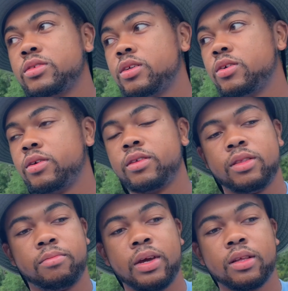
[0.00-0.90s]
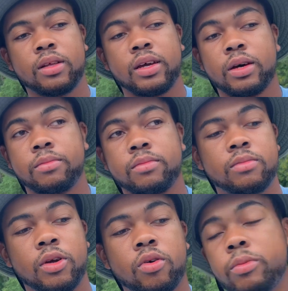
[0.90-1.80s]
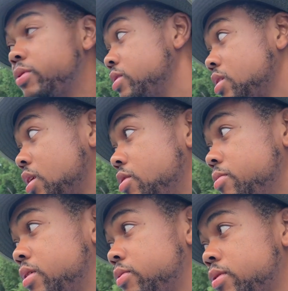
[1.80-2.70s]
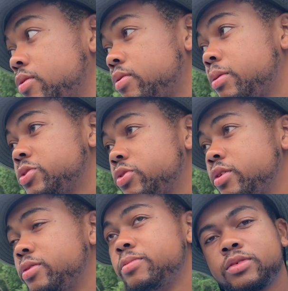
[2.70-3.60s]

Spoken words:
So it may look like I'm going pretty slow, but we're going upstream.